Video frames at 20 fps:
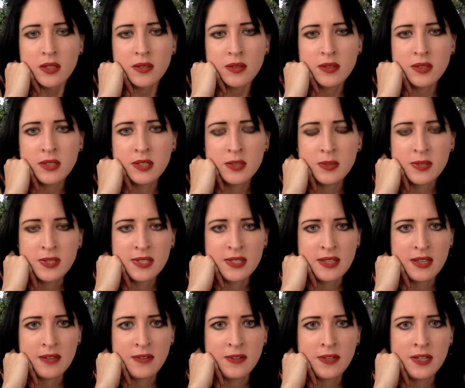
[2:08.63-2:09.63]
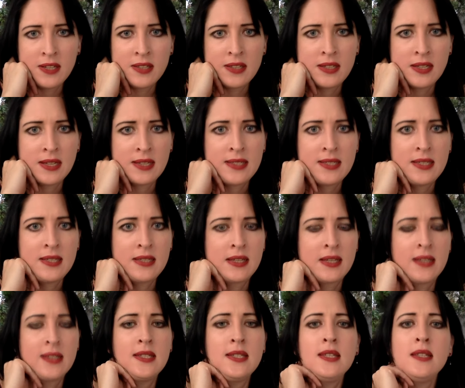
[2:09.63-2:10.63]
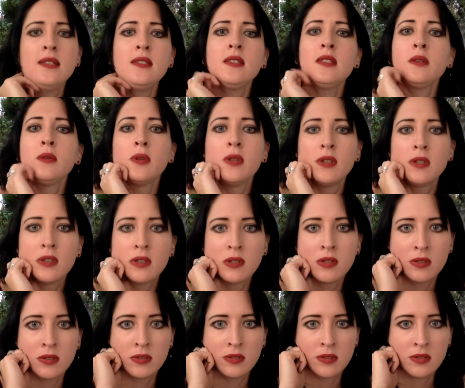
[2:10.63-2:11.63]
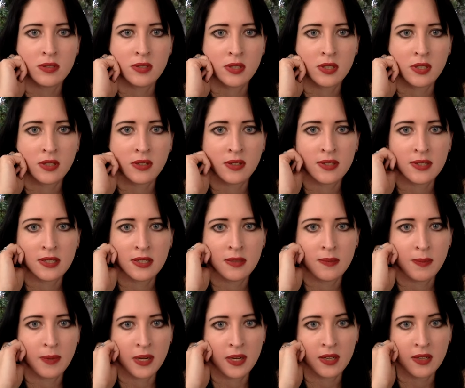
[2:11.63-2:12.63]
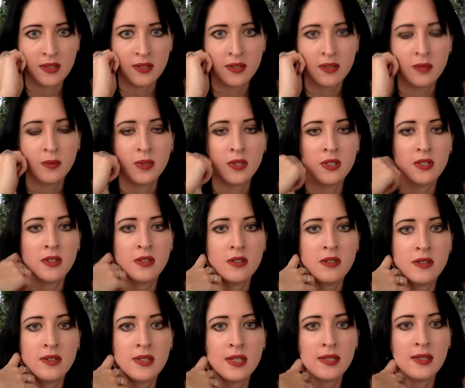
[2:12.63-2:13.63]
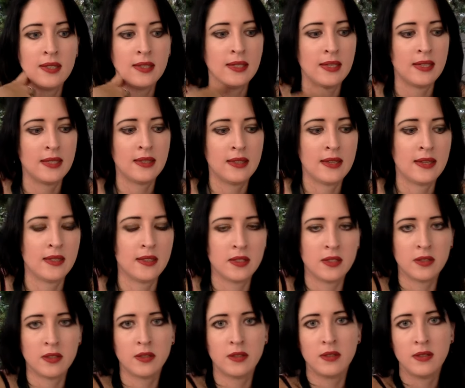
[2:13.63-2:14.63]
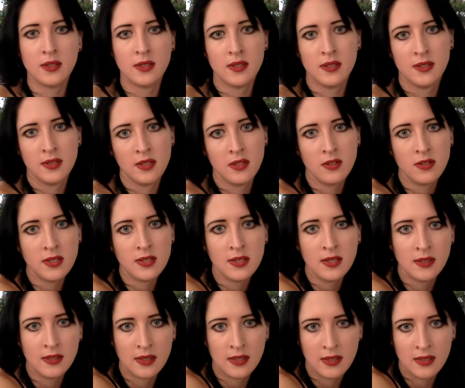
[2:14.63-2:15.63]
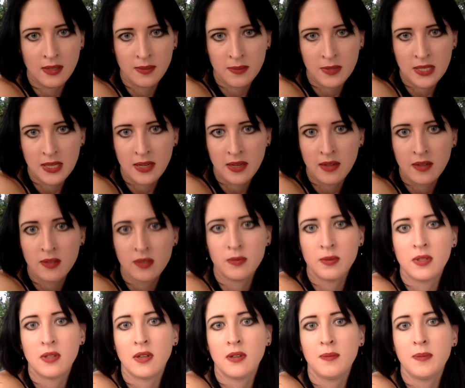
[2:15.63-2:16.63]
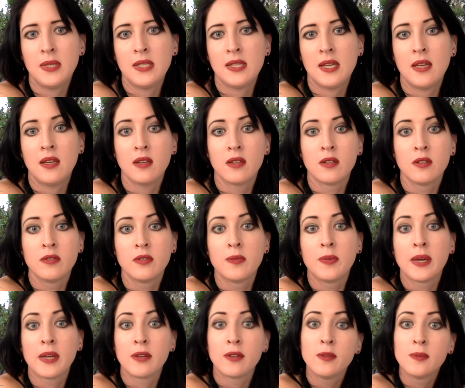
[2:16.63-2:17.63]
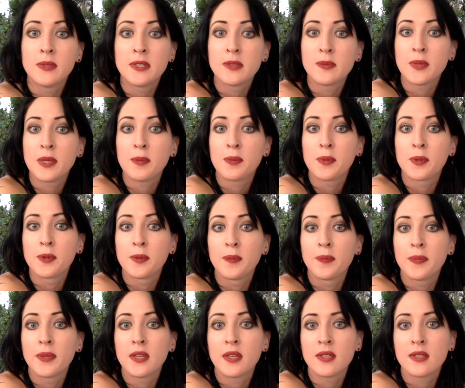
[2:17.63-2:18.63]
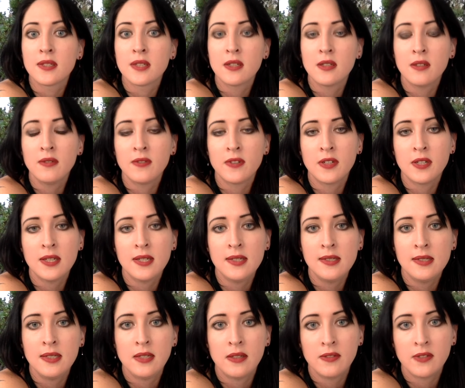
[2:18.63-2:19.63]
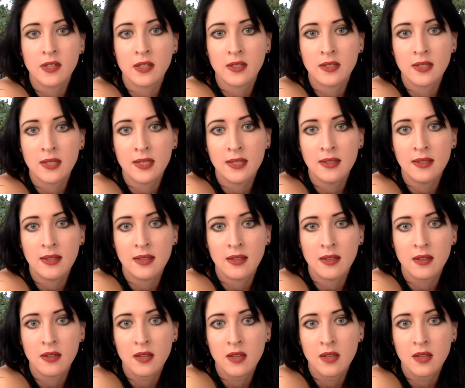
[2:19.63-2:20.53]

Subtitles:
This was South Africa in the 1990s. There were no security bars on the windows, nothing like that. So it's interesting that an empty house would not be taken over by homeless people because they could very easily have gotten in there.